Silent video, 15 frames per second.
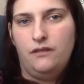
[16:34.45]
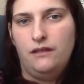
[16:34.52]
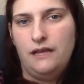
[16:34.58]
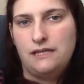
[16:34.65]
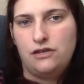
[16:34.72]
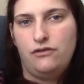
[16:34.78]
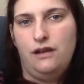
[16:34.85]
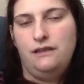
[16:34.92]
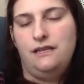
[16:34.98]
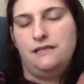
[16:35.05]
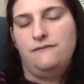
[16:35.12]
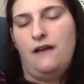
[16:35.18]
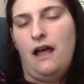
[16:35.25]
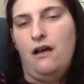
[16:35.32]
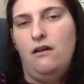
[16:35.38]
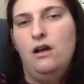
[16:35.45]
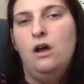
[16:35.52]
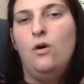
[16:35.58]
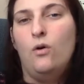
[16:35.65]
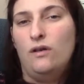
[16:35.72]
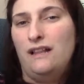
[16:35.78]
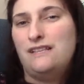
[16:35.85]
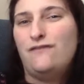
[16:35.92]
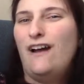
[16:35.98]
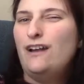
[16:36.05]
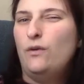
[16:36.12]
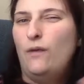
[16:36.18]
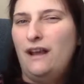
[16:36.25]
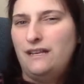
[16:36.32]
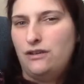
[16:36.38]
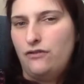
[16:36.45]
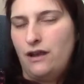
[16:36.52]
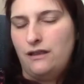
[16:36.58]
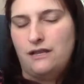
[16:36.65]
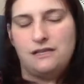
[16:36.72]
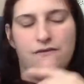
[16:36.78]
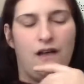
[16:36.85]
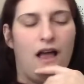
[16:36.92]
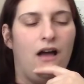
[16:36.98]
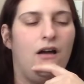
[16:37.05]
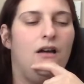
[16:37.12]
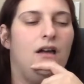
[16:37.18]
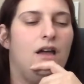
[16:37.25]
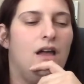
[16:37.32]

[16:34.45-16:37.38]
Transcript: let's create this file, or let's find a way to create this file.